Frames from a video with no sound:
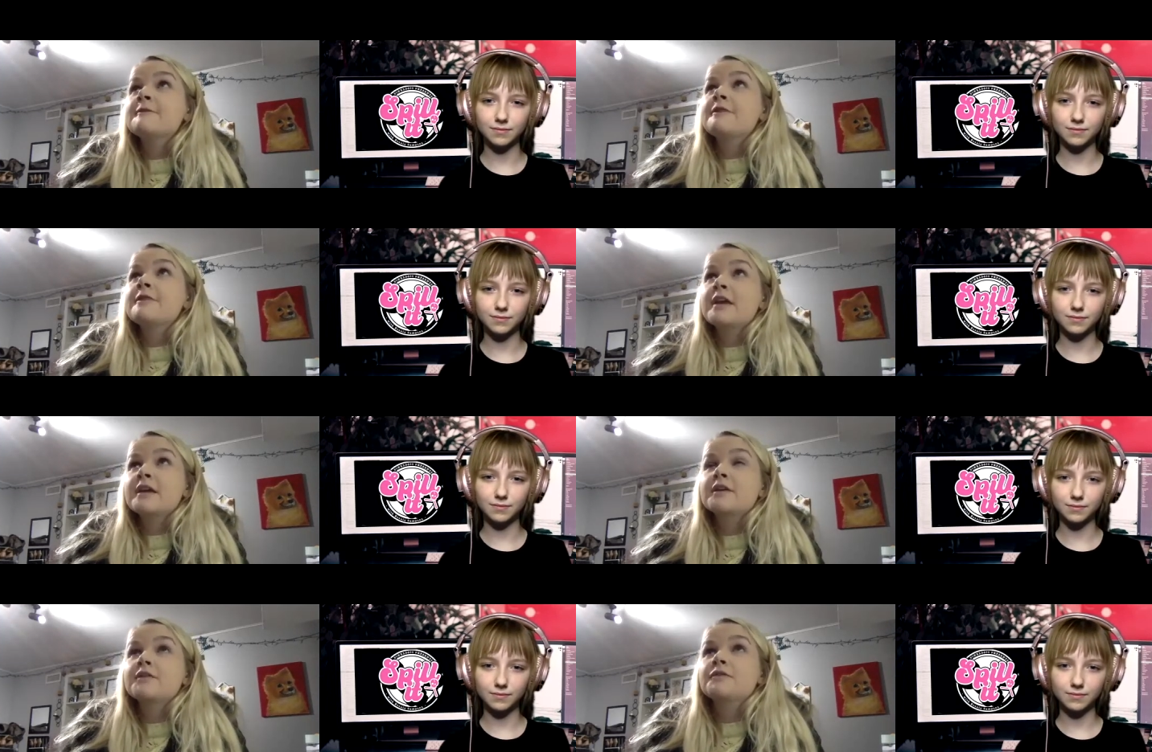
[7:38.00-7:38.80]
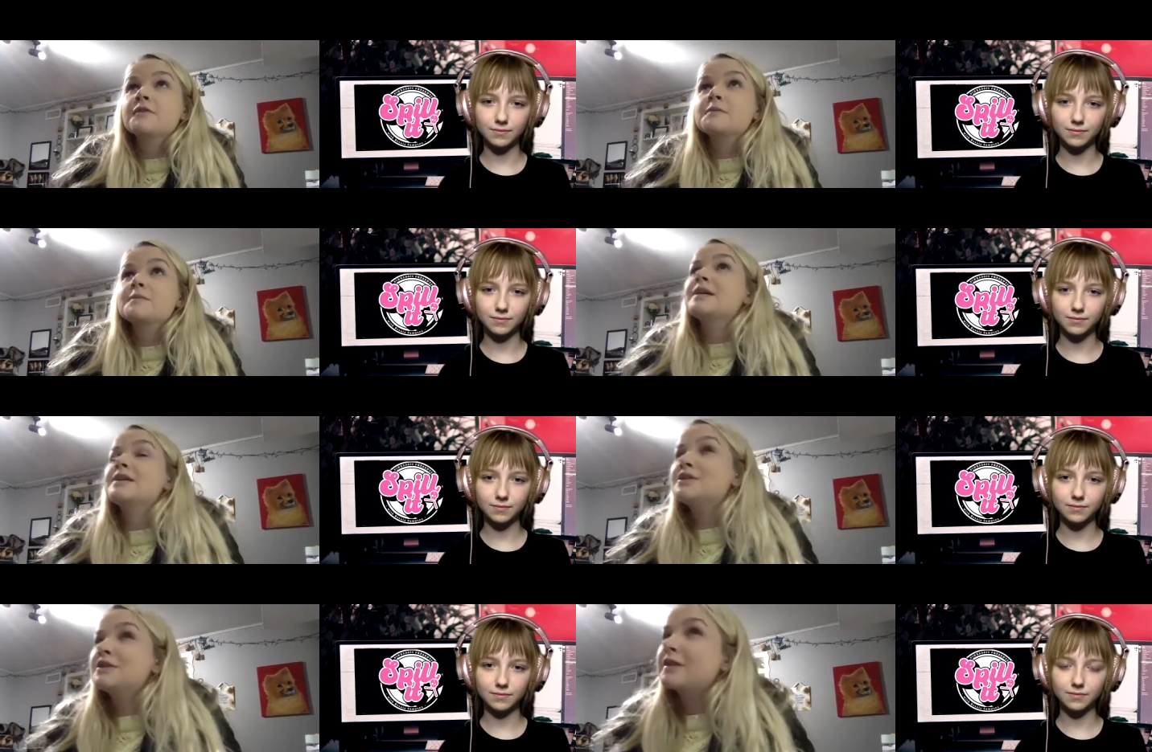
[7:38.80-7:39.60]
Speaker 1: thing for me
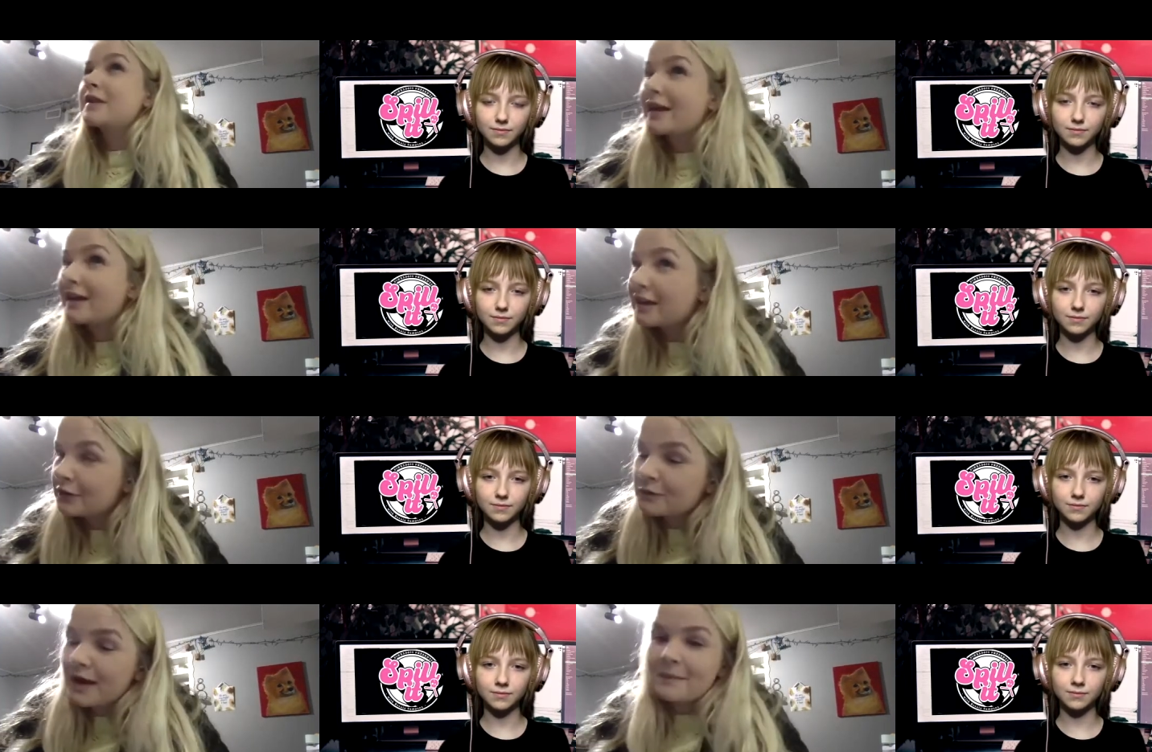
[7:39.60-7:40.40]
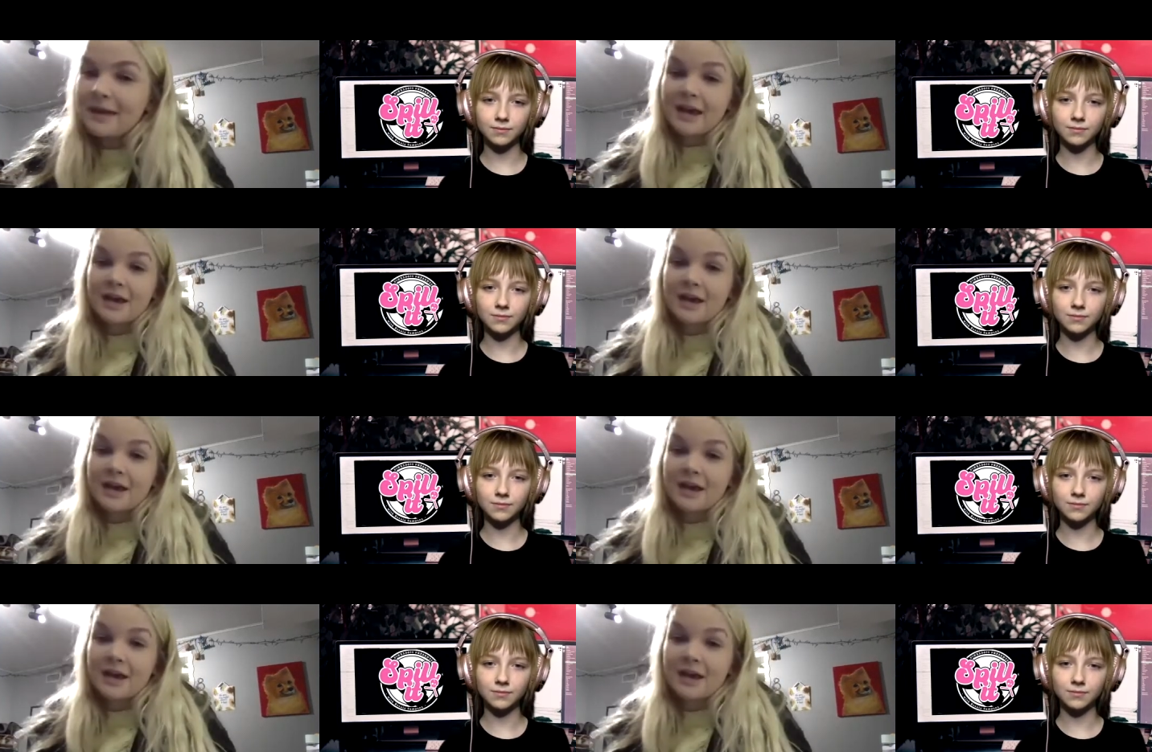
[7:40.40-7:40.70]
to like wrap my head